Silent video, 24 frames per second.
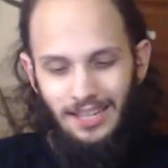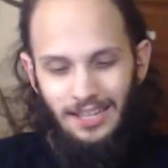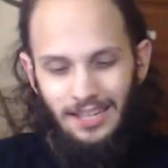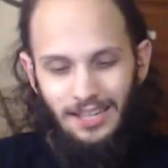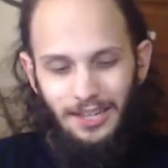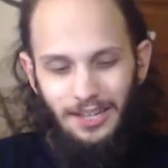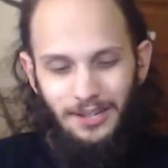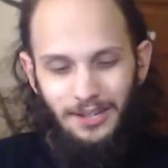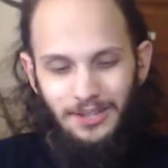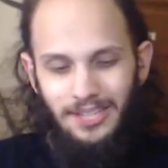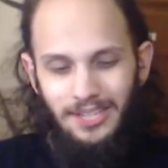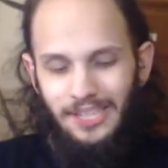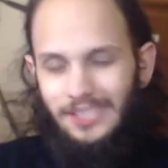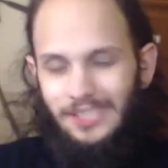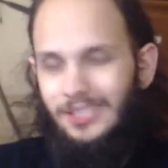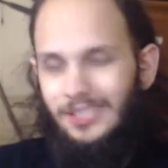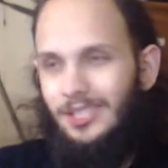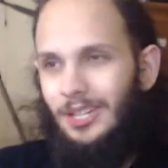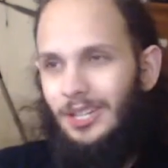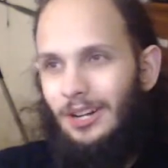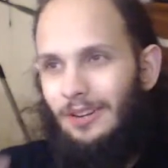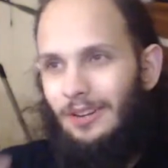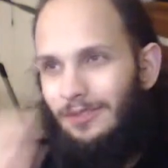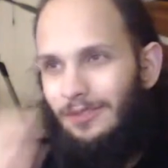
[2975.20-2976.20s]
Okay,
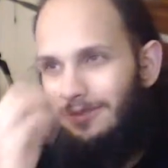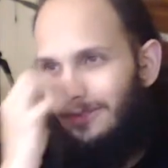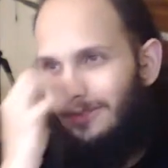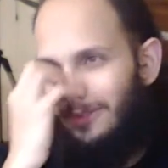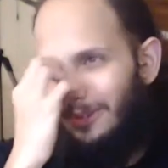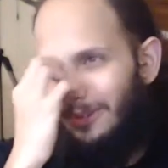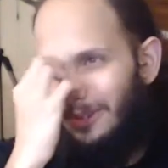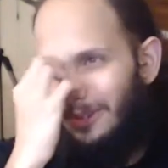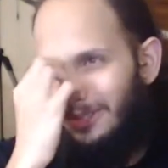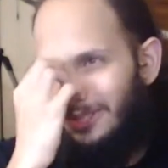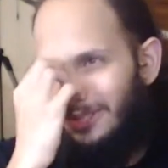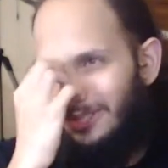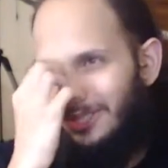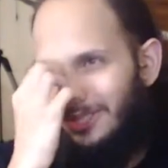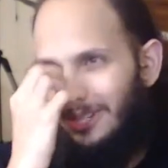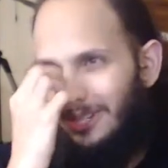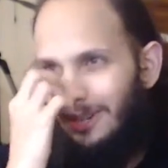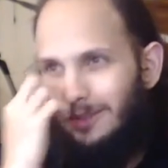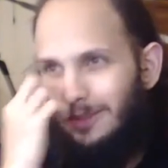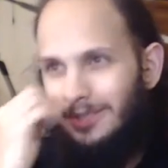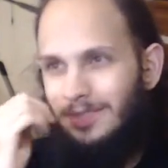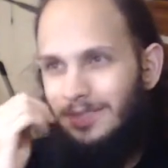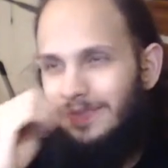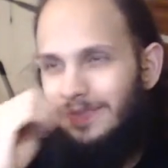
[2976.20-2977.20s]
so for the
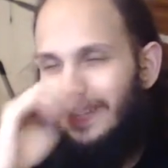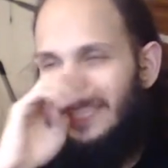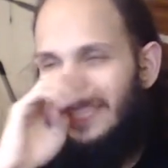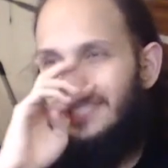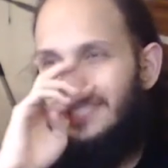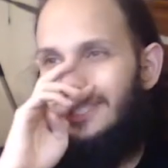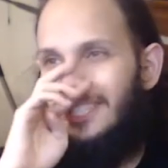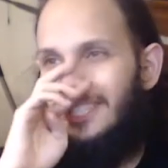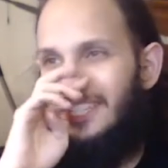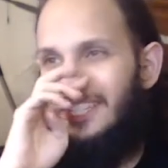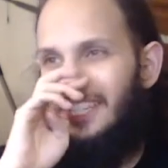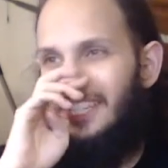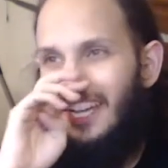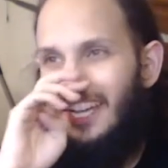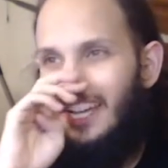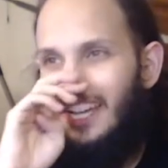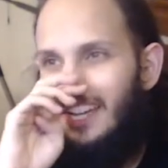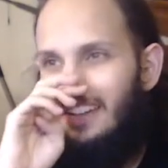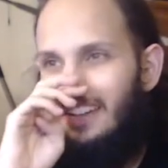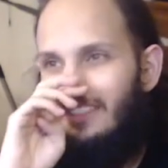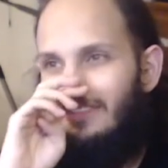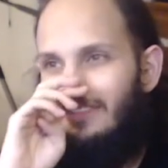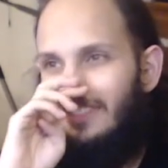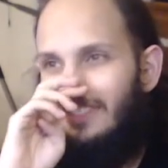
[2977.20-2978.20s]
Star Wars fans I
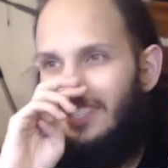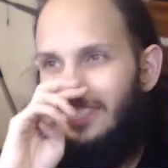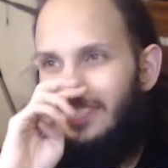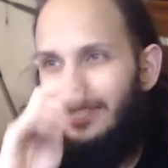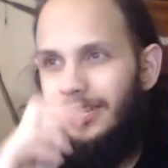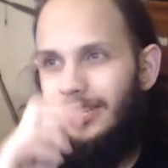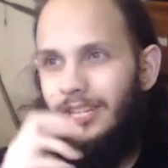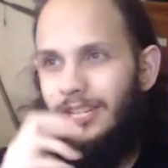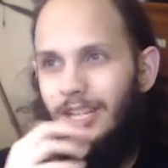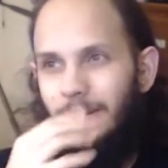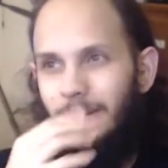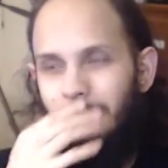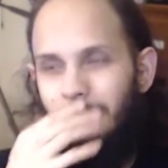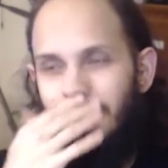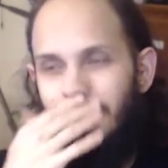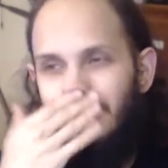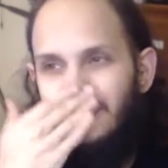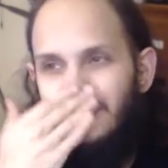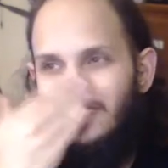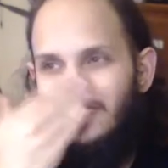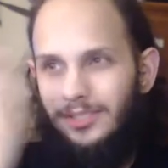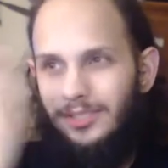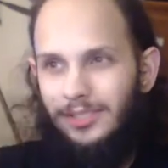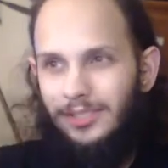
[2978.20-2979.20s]
have in the
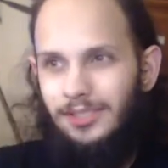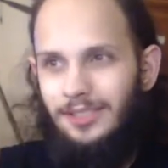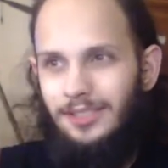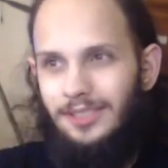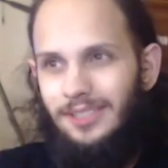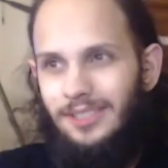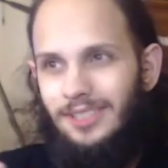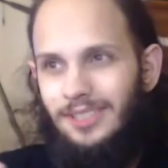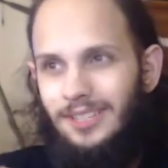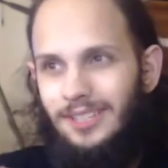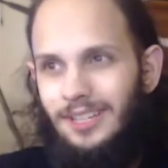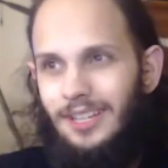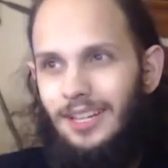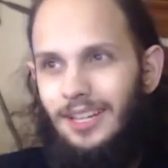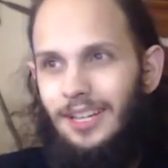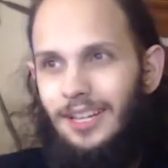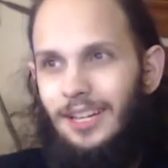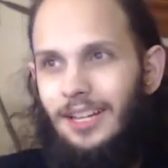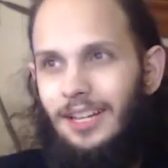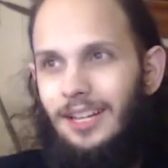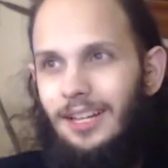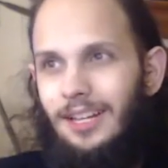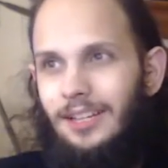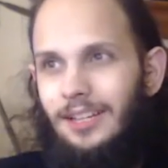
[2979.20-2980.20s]
comments,
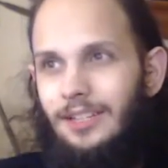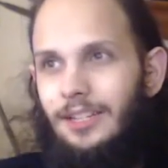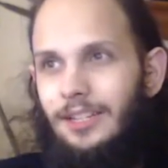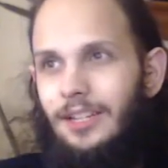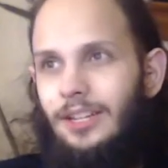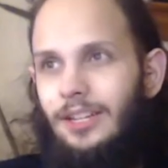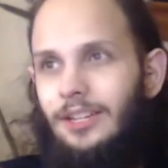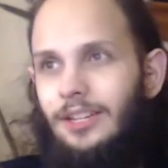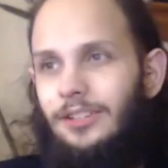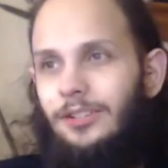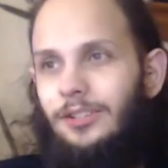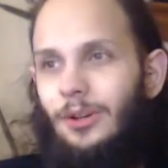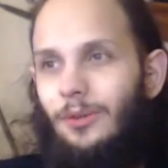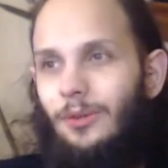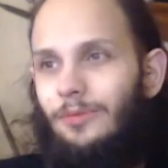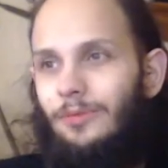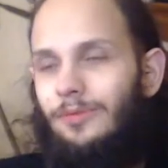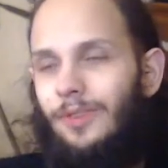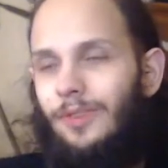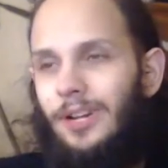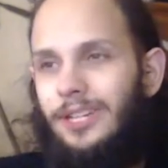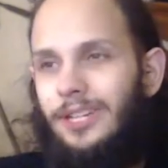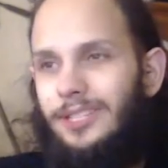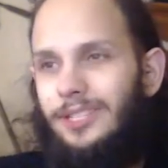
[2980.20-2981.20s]
don't
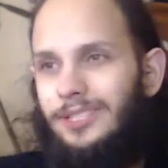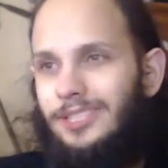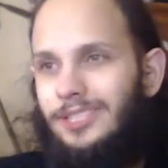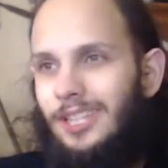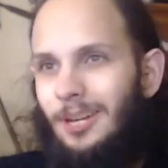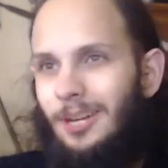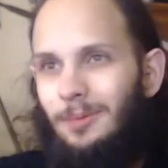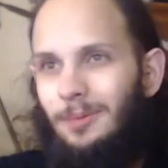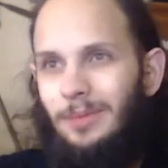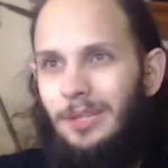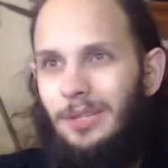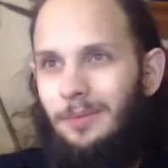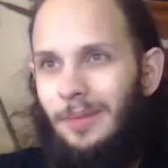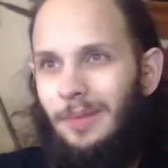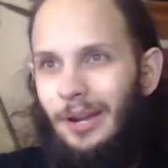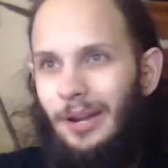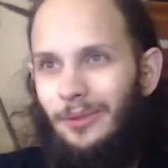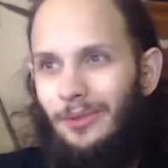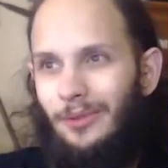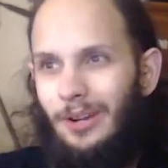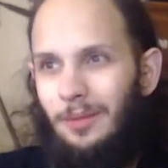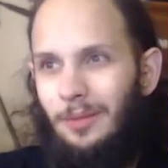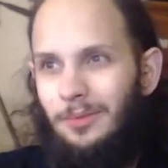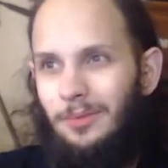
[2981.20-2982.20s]
fucking tell me
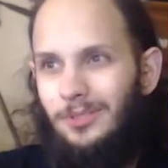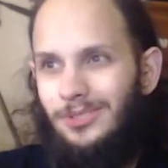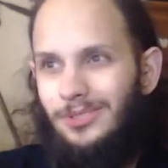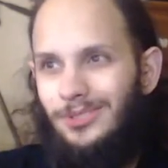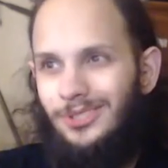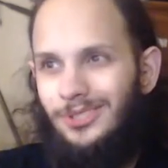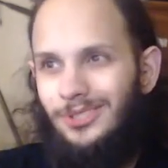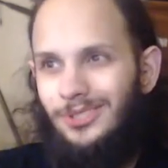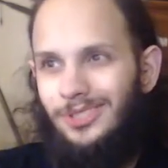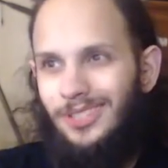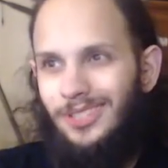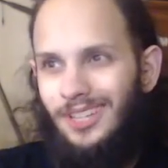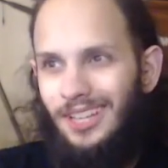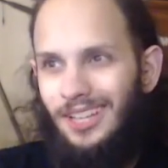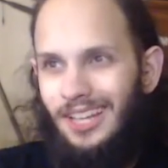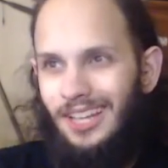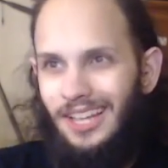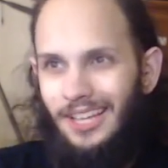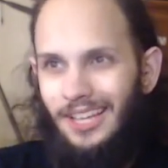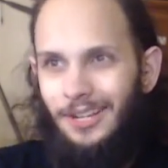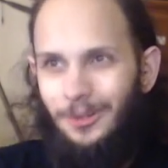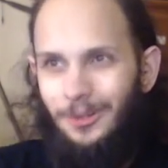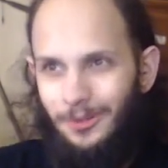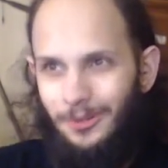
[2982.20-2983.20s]
about Rebels.
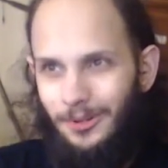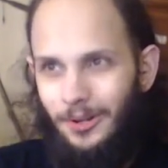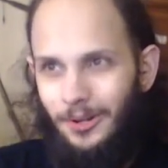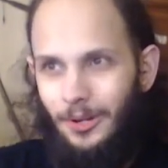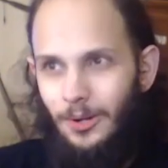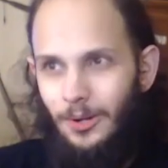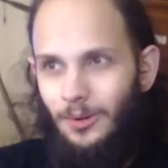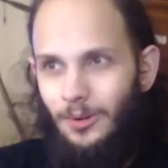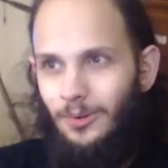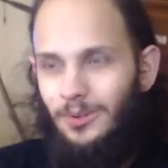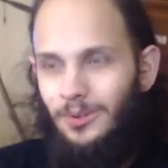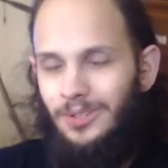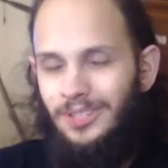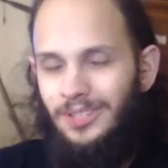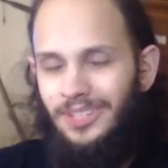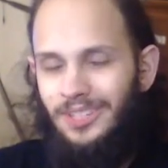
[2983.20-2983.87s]
I don't know.